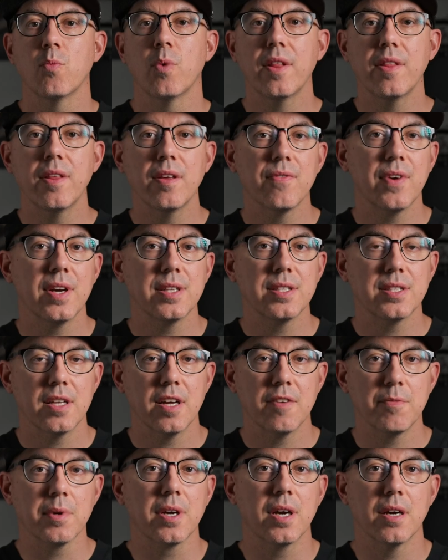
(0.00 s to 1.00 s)
One of the events that
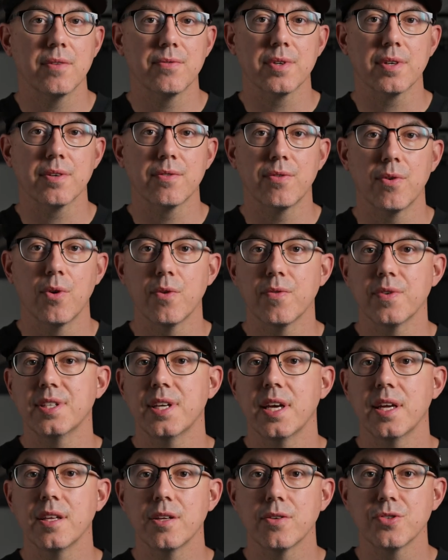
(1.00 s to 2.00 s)
I've been covering for over
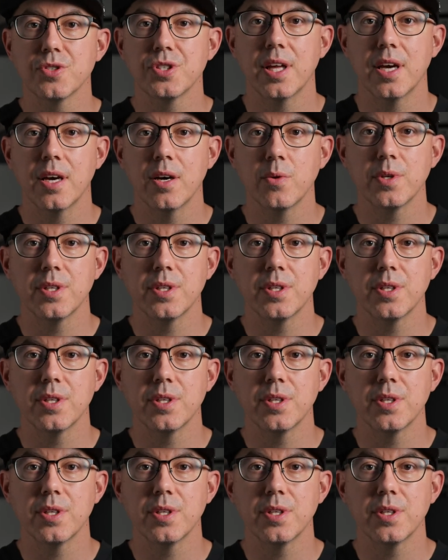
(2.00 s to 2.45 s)
10 years now